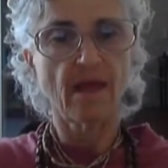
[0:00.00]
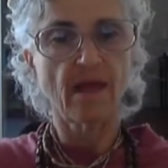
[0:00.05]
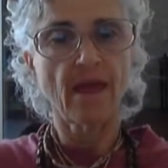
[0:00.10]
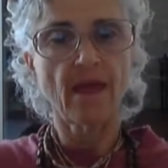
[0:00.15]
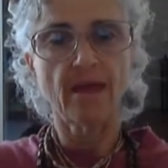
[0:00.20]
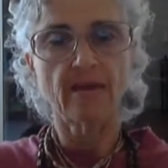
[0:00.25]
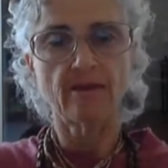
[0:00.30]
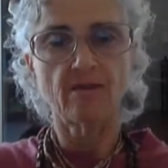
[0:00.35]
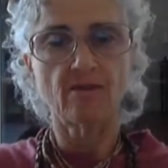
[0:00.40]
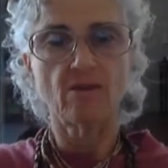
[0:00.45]

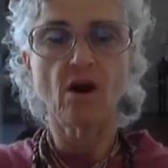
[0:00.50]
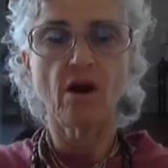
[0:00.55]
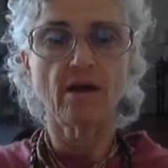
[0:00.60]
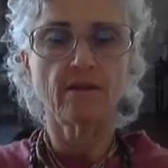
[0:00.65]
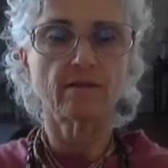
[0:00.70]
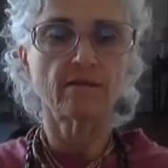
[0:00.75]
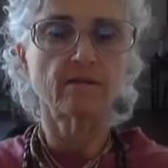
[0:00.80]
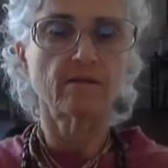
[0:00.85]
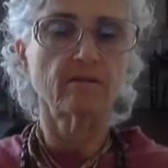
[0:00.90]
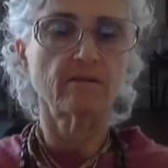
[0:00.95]
and not
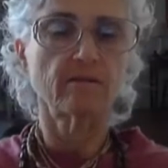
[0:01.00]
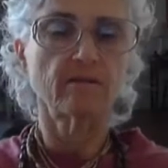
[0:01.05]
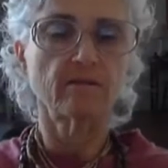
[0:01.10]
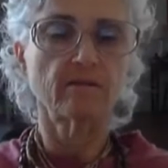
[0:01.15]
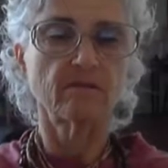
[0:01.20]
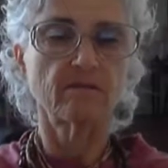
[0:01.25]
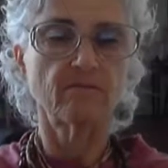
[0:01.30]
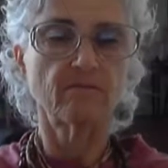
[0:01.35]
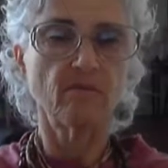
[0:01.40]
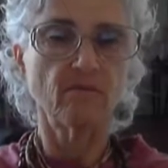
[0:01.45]

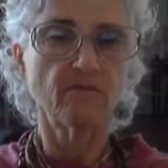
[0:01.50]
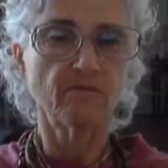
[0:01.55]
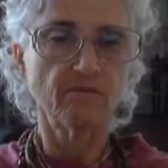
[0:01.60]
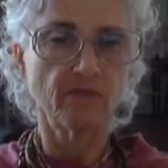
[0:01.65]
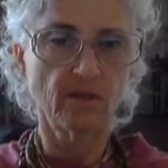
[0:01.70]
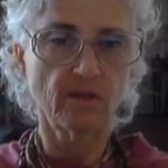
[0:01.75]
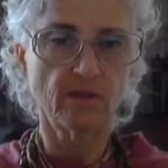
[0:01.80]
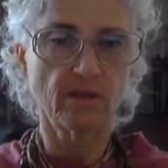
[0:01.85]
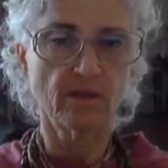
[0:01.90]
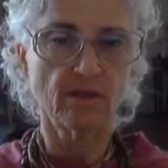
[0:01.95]

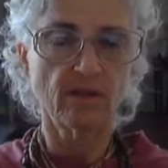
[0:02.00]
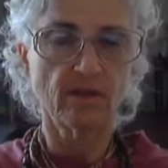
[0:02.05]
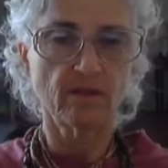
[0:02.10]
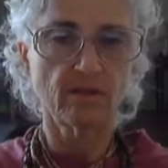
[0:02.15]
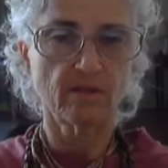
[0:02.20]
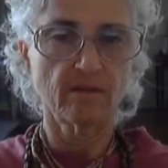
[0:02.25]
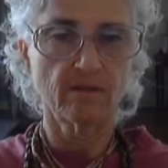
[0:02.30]
fulfilling it.